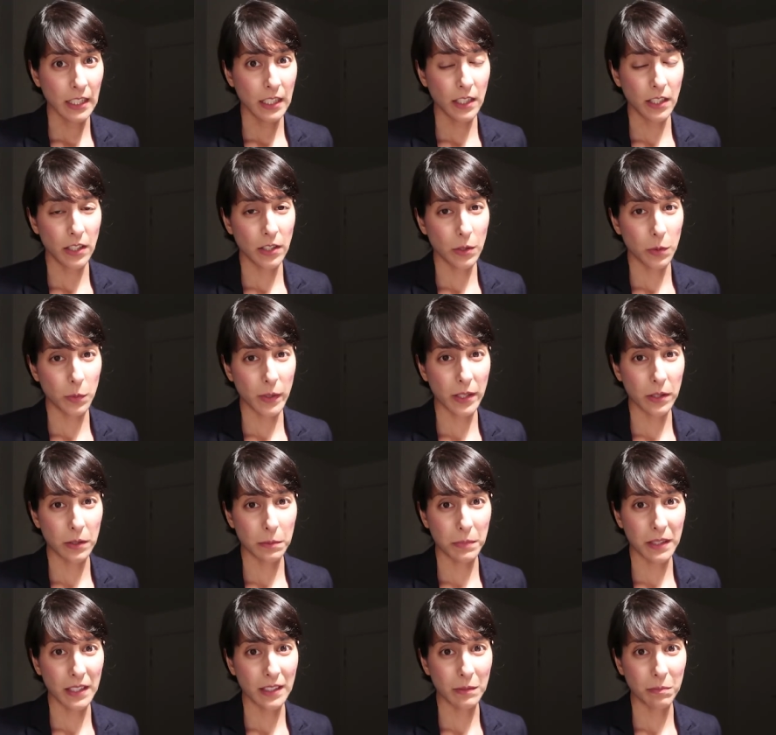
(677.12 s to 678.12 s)
you know we
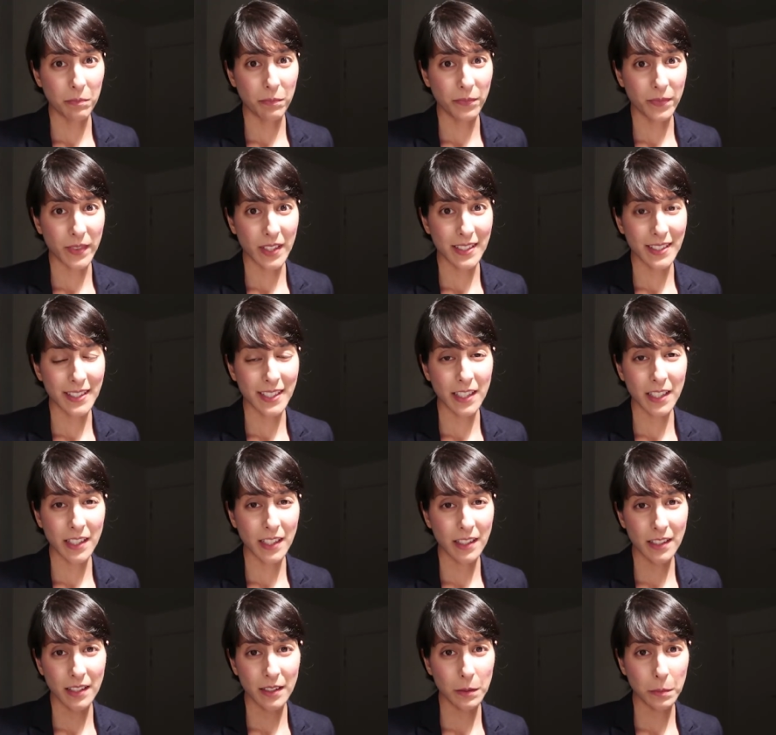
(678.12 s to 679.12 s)
could be sitting
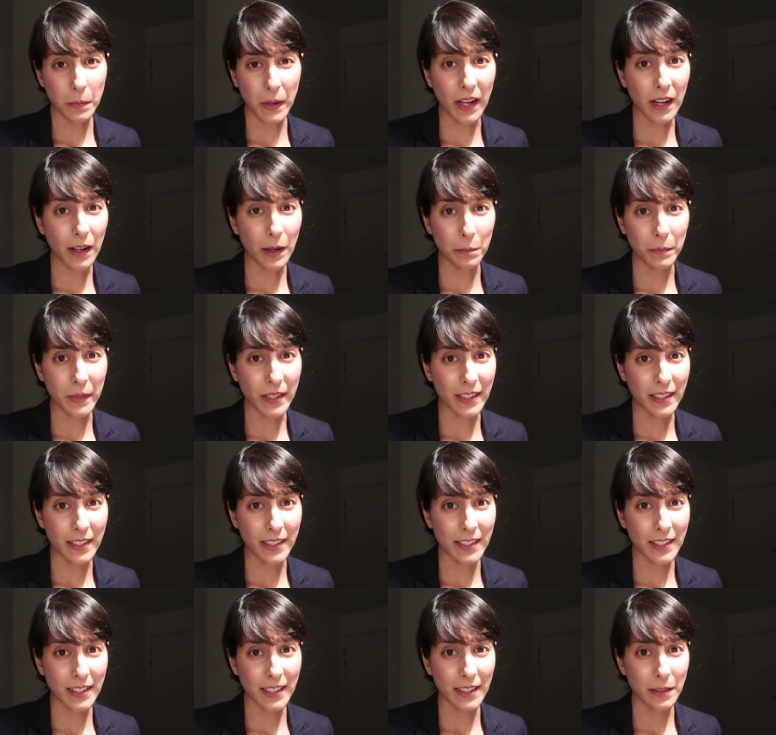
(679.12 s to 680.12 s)
in our apartment
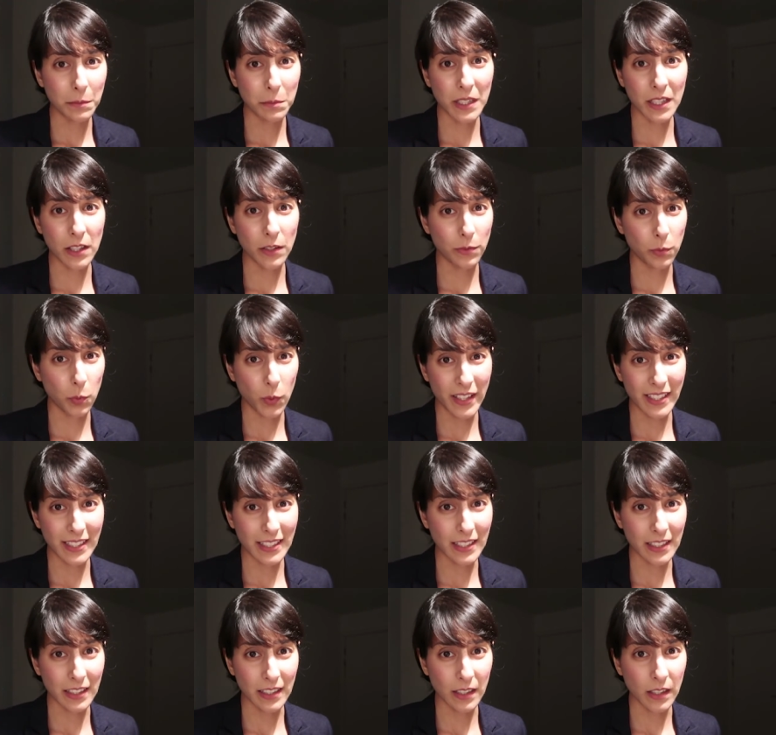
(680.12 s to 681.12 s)
in the middle of
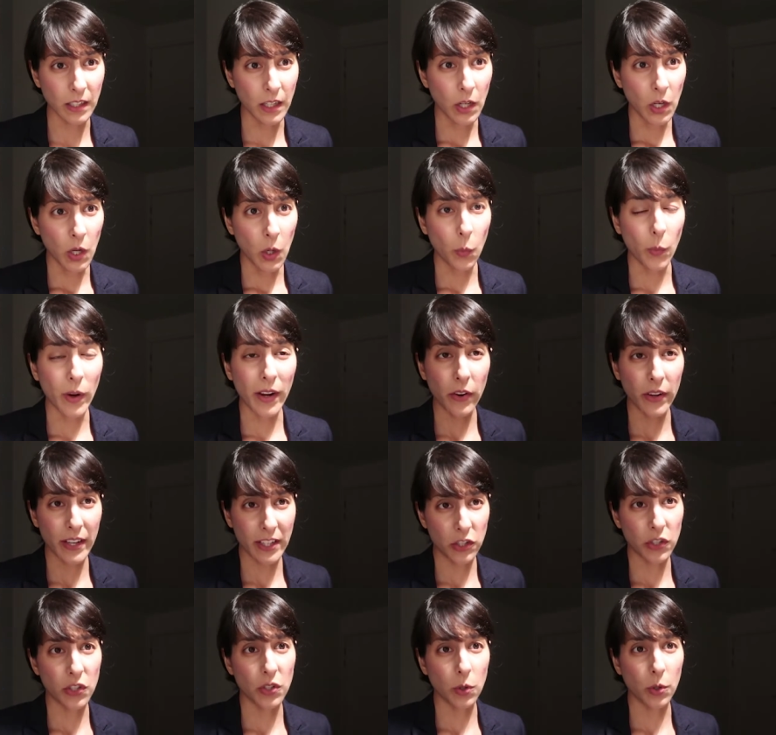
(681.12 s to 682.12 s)
winter
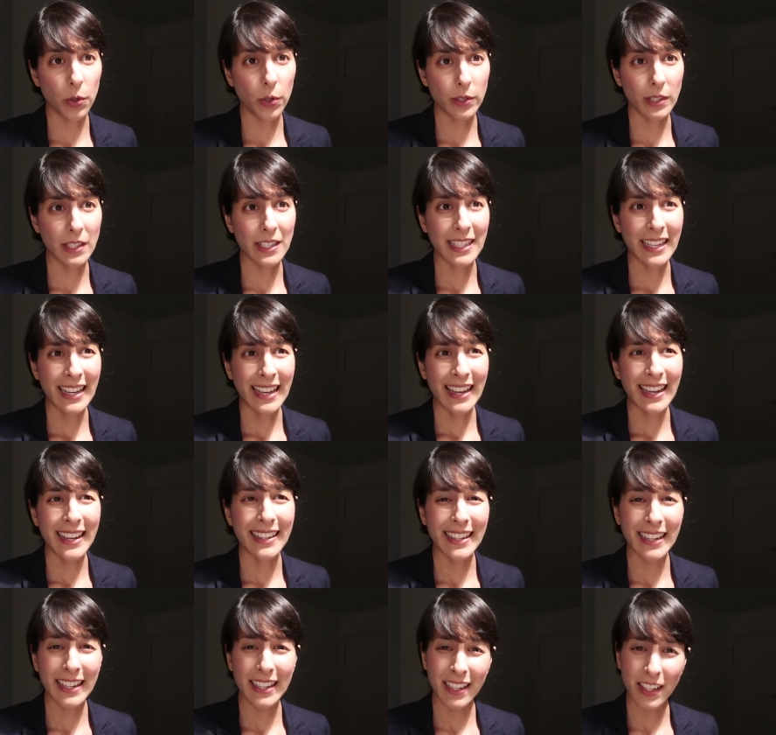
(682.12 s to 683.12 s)
wearing shorts
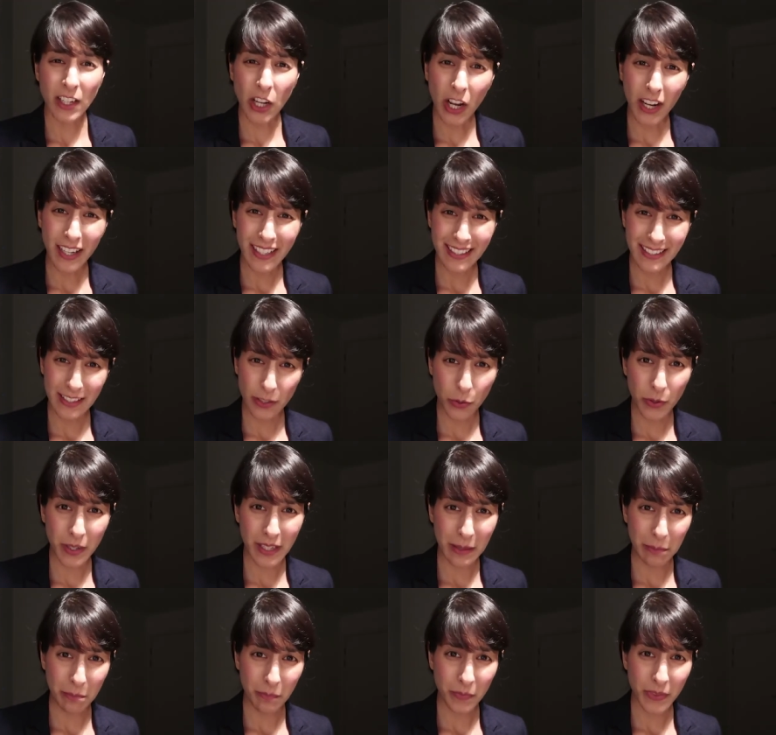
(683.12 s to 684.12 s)
and eating an ice
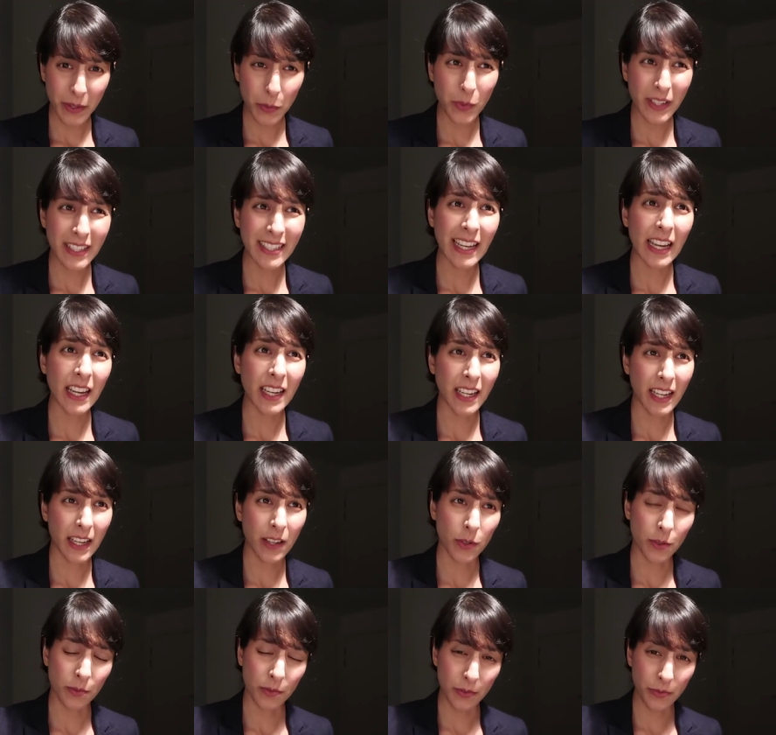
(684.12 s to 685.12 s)
cream that we take
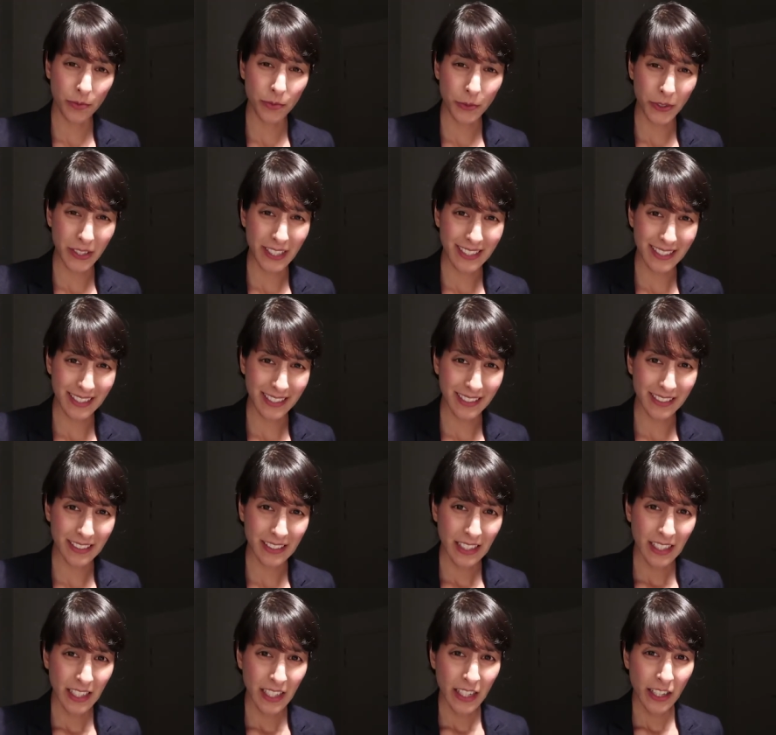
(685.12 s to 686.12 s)
out of a freezer
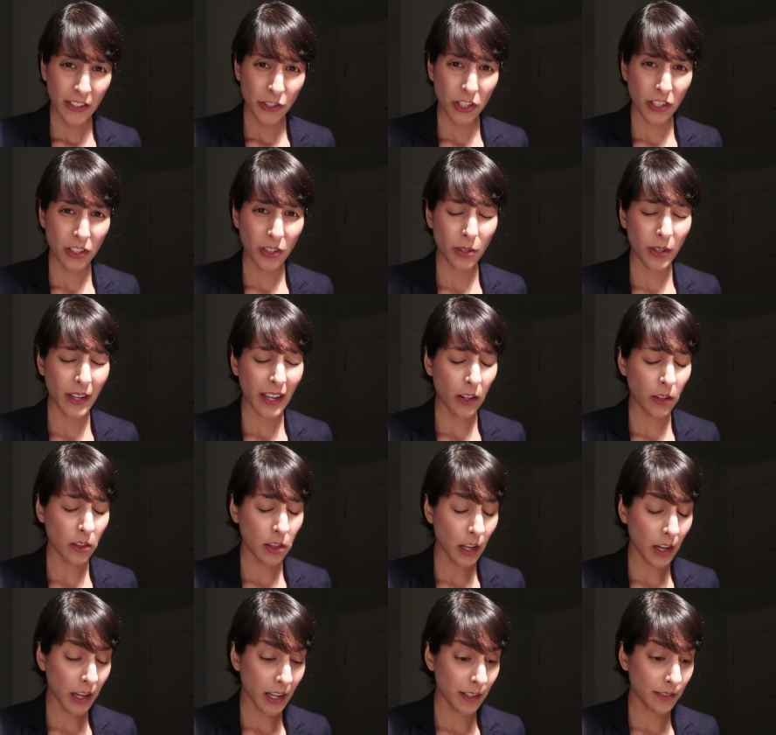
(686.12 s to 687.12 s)
do you know, our
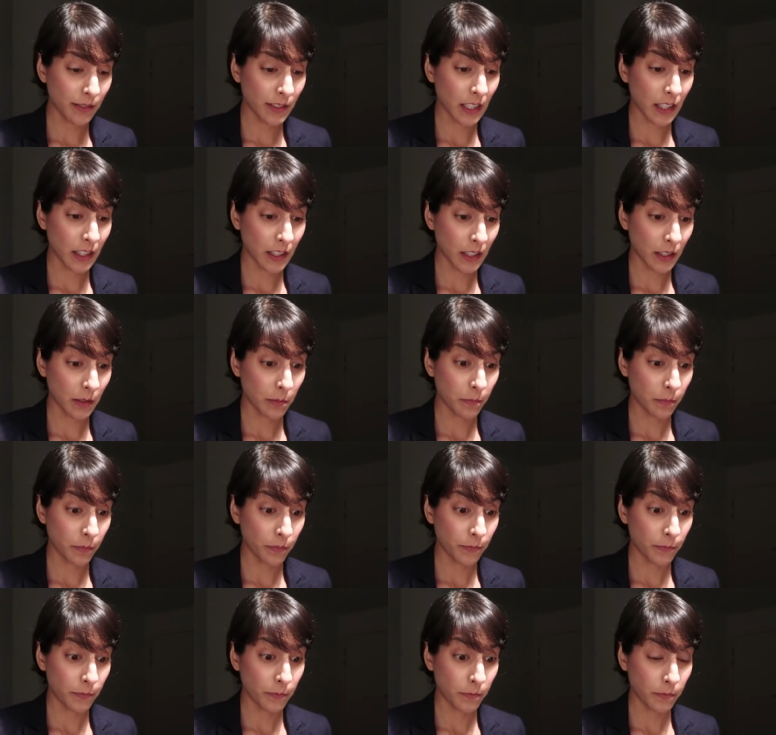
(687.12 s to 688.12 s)
lives are
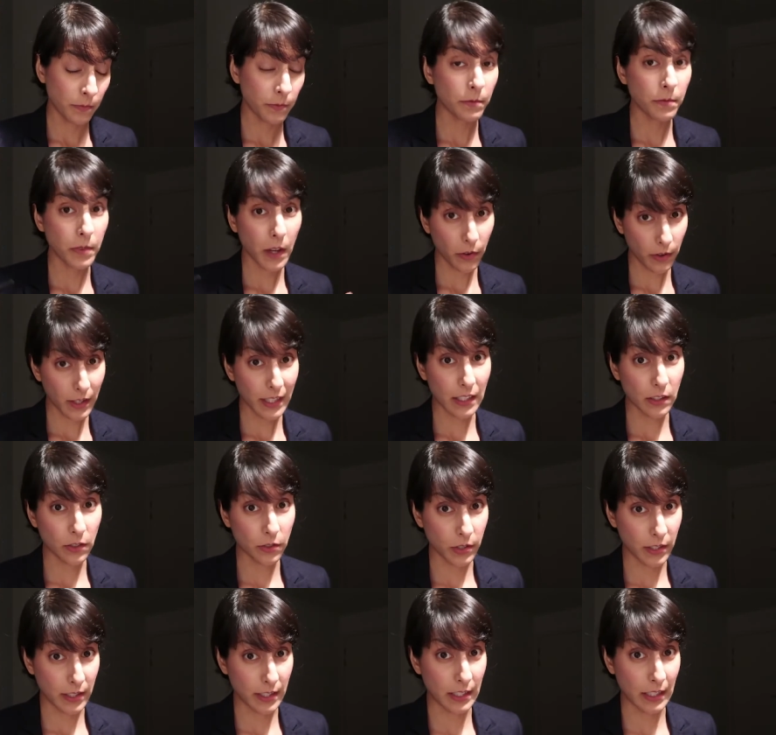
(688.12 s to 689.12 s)
very
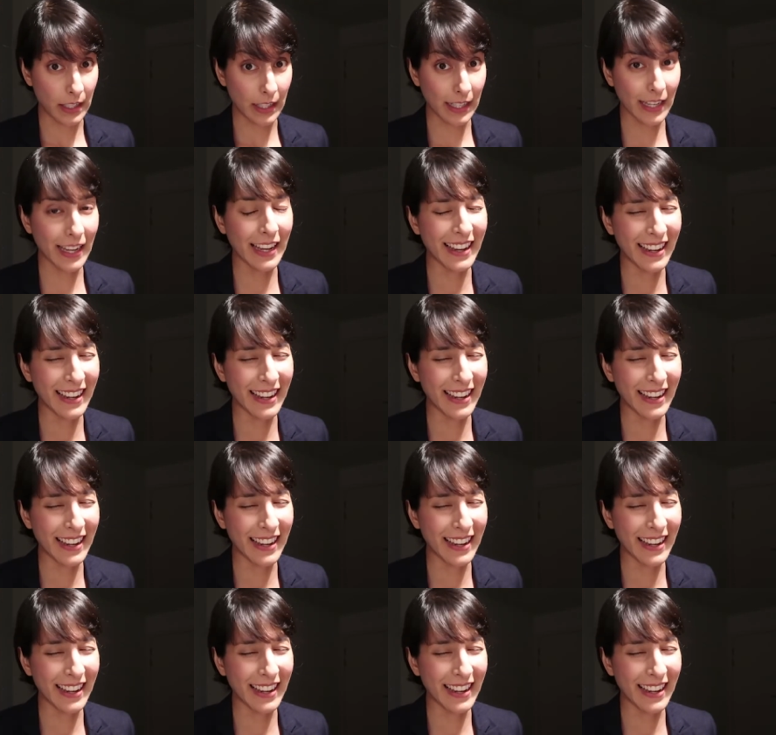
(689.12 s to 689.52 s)
interesting